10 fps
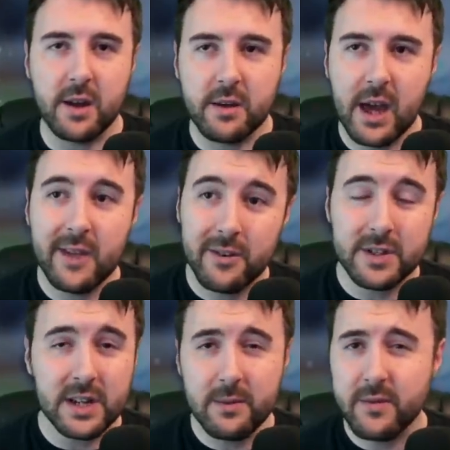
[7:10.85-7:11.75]
Okay, there is
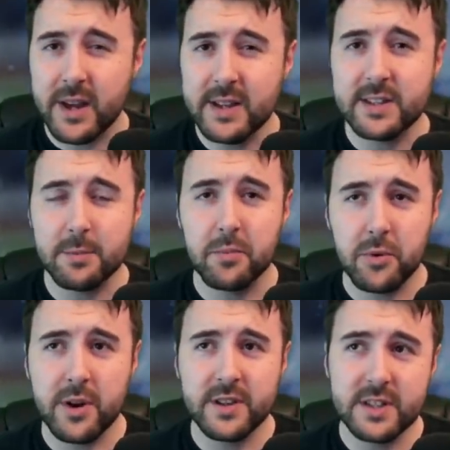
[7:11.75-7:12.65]
an inflated
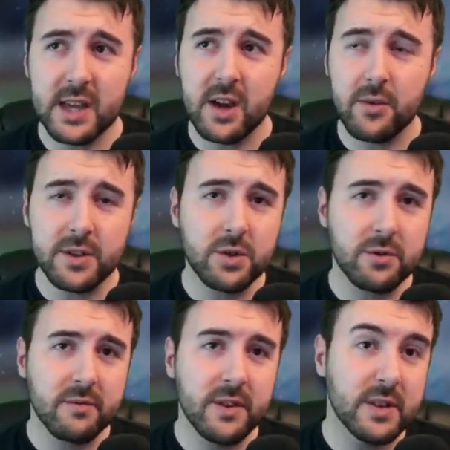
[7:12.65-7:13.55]
price there at
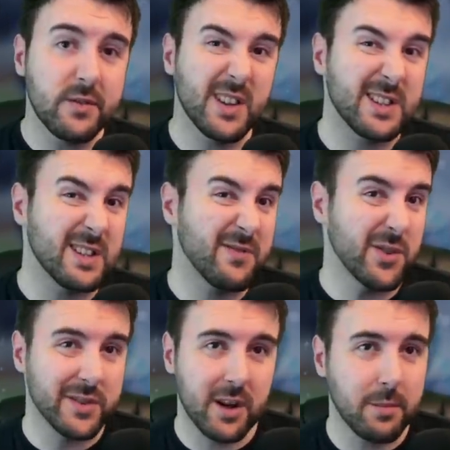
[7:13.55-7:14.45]
250 versus, for
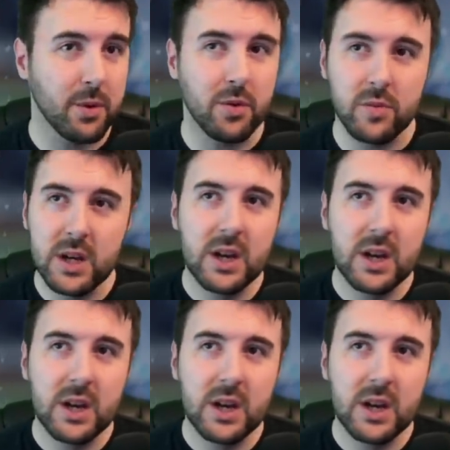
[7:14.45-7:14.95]
example,